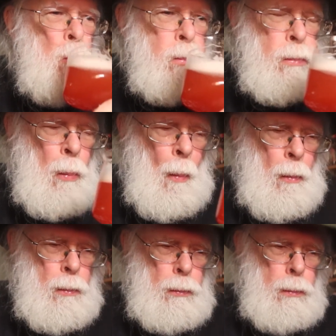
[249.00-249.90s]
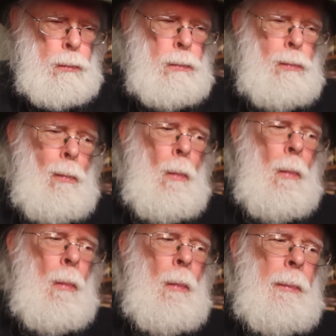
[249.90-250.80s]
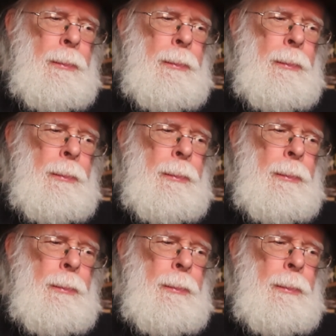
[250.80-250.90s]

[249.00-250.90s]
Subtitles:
(no one is talking)